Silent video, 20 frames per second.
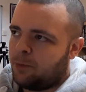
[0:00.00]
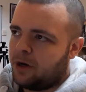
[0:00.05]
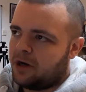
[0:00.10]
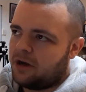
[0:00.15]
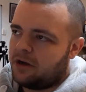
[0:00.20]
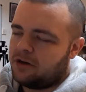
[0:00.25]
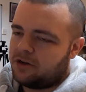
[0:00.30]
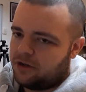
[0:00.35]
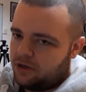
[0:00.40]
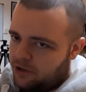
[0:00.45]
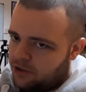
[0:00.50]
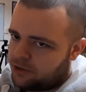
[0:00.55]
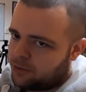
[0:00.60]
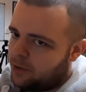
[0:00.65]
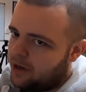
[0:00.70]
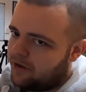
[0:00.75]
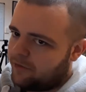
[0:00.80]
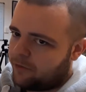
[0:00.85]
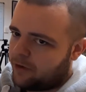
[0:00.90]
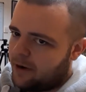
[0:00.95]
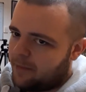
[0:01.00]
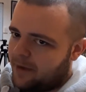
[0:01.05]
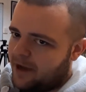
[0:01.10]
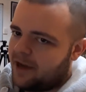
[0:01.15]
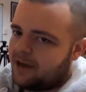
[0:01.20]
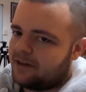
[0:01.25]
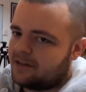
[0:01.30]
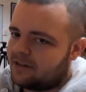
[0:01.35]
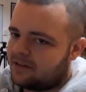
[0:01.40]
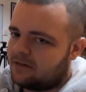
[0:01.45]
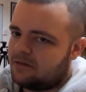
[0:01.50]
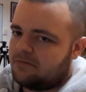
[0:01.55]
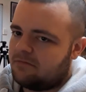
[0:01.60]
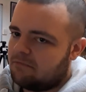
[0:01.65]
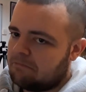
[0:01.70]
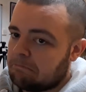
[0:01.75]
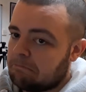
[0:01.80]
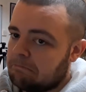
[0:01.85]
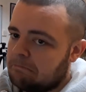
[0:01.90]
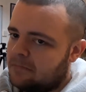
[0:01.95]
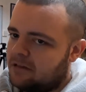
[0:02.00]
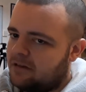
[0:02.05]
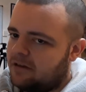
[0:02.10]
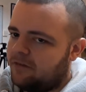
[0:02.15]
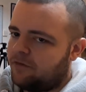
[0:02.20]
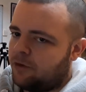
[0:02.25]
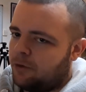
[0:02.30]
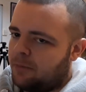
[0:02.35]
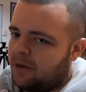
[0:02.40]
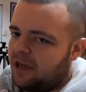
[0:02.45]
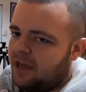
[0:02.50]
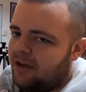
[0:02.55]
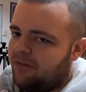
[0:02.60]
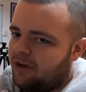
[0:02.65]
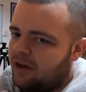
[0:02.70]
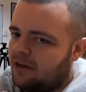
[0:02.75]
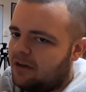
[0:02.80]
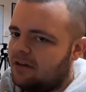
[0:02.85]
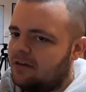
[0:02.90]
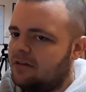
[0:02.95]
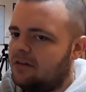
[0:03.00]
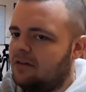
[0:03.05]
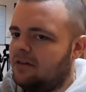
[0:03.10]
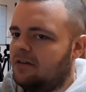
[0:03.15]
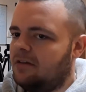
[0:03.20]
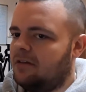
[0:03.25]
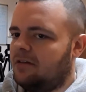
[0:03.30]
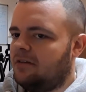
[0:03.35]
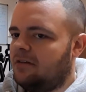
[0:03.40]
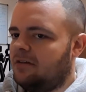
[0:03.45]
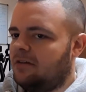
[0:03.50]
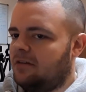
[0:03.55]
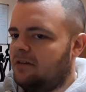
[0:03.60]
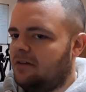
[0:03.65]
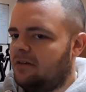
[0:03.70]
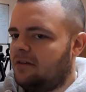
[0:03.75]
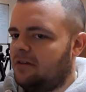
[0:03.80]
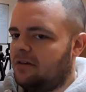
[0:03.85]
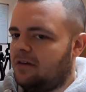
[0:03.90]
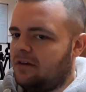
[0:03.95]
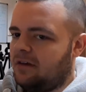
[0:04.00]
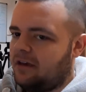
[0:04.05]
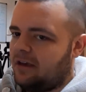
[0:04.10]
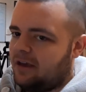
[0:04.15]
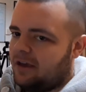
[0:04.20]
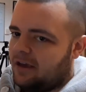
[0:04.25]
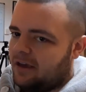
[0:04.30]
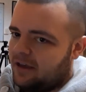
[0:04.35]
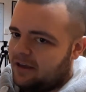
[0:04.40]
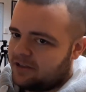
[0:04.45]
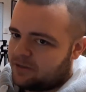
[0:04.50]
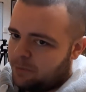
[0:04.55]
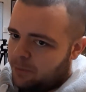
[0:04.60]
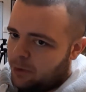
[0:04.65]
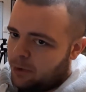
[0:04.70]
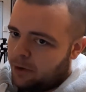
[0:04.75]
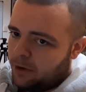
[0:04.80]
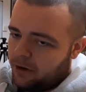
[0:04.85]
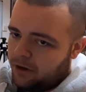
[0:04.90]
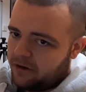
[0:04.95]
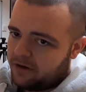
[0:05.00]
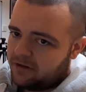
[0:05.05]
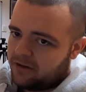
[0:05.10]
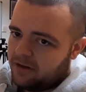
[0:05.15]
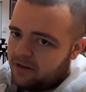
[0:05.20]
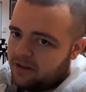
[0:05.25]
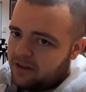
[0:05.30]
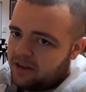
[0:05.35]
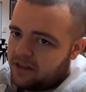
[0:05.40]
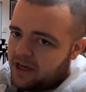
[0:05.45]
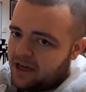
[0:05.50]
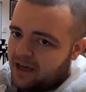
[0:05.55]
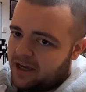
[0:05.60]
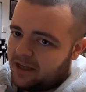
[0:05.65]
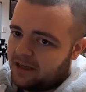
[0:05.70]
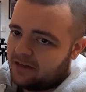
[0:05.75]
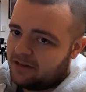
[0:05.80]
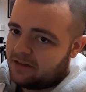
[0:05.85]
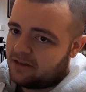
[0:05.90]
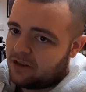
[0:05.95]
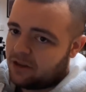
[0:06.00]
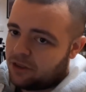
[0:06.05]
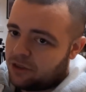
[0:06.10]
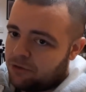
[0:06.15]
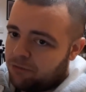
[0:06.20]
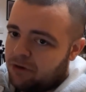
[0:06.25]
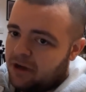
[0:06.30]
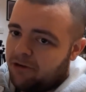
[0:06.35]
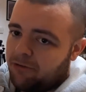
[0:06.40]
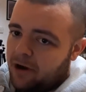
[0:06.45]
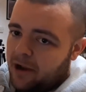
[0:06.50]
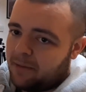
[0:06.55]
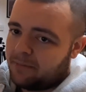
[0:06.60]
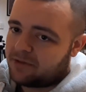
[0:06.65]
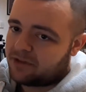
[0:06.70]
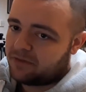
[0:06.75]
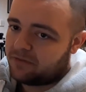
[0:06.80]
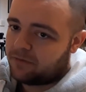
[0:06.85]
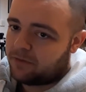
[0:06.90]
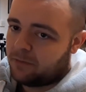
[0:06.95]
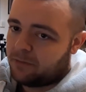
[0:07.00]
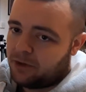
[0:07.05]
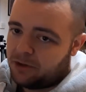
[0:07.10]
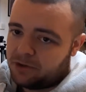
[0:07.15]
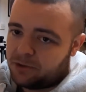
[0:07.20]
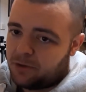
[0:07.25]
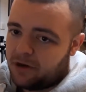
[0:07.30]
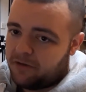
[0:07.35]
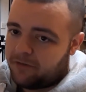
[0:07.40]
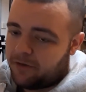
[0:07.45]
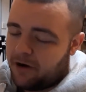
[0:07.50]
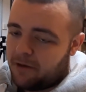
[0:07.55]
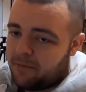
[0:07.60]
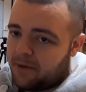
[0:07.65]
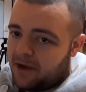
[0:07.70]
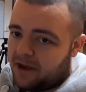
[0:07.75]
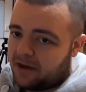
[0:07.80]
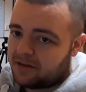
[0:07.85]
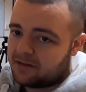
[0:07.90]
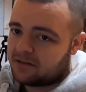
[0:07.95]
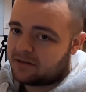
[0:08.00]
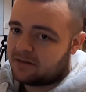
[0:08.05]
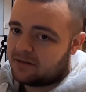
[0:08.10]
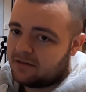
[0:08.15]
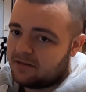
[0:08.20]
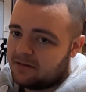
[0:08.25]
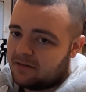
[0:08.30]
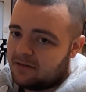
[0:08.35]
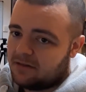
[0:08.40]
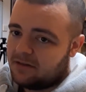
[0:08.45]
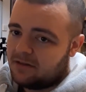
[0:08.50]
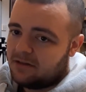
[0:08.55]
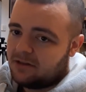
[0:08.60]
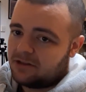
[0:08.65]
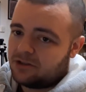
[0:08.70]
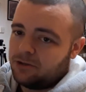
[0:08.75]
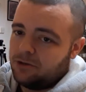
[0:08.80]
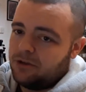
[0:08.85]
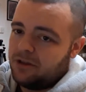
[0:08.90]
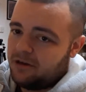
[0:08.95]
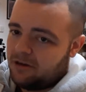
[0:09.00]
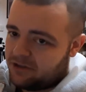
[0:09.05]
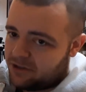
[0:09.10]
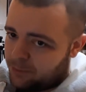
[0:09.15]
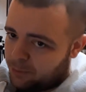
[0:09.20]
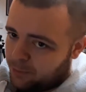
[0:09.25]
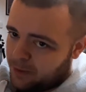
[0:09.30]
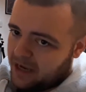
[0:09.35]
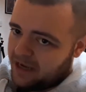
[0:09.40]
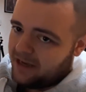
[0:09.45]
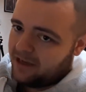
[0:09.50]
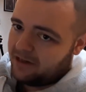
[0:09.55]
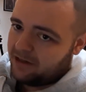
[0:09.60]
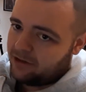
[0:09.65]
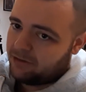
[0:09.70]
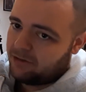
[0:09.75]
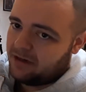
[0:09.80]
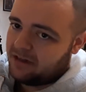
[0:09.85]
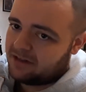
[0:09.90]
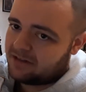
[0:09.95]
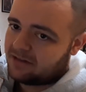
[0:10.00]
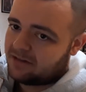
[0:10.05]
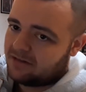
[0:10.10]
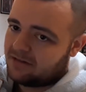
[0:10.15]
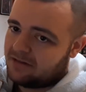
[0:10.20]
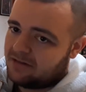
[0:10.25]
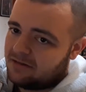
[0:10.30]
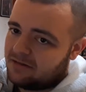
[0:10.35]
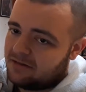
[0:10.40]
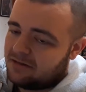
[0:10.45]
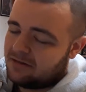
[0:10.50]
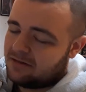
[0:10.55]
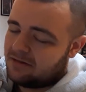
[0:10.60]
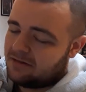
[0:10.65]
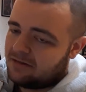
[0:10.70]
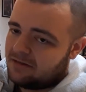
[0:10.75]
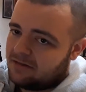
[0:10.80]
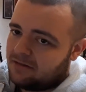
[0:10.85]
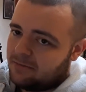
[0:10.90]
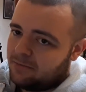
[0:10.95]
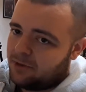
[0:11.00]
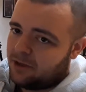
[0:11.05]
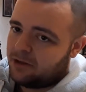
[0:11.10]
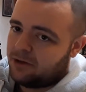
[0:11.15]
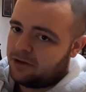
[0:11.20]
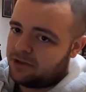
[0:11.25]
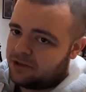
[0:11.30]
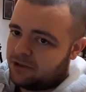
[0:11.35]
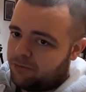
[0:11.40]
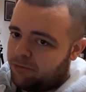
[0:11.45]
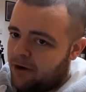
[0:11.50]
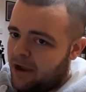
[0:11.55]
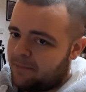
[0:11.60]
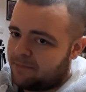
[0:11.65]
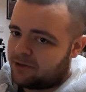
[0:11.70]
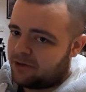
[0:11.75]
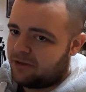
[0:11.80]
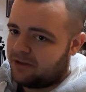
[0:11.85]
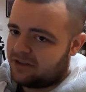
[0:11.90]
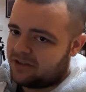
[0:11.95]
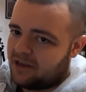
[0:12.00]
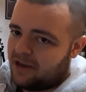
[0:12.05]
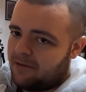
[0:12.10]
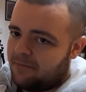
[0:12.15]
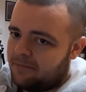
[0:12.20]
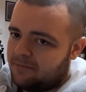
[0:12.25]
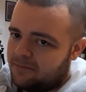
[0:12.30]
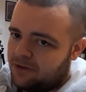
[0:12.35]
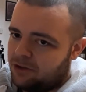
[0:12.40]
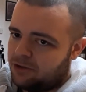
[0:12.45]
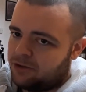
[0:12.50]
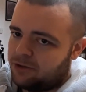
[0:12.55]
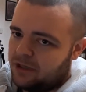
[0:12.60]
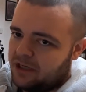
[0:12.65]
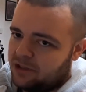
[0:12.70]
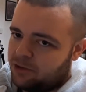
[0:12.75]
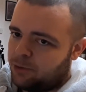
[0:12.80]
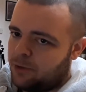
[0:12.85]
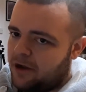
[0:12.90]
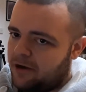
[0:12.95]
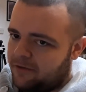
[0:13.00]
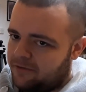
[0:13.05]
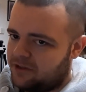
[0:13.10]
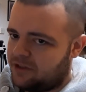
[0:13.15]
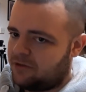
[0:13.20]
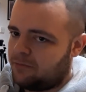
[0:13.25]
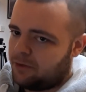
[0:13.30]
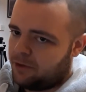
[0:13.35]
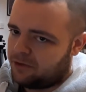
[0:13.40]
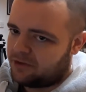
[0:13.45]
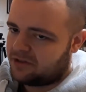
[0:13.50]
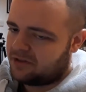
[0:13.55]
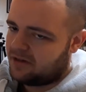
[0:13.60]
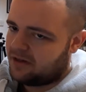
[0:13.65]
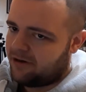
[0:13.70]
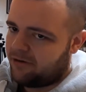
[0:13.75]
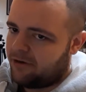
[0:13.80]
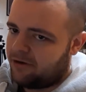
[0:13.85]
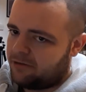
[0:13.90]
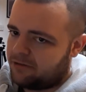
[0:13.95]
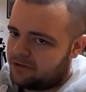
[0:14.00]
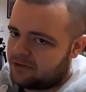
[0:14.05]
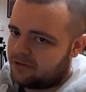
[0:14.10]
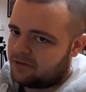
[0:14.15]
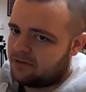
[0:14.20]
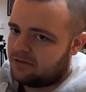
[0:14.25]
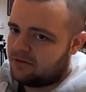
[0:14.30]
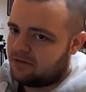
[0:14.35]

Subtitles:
under your 12 rep max, if you're behaving, is more than 3 reps from your 12 rep max. So there's a weight increase, because the reps are the same. You're doing 12s in both scenarios.